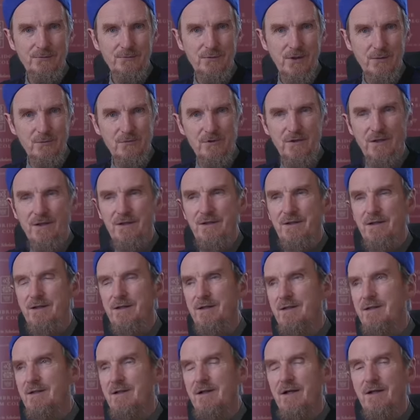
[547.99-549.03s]
perhaps
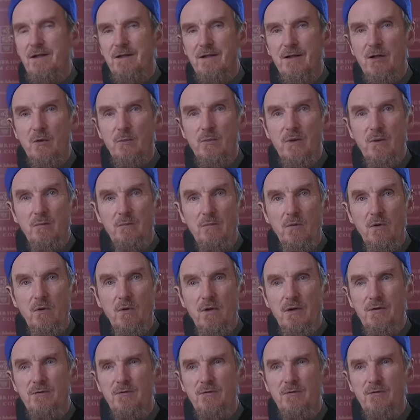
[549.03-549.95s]
learning a little bit more.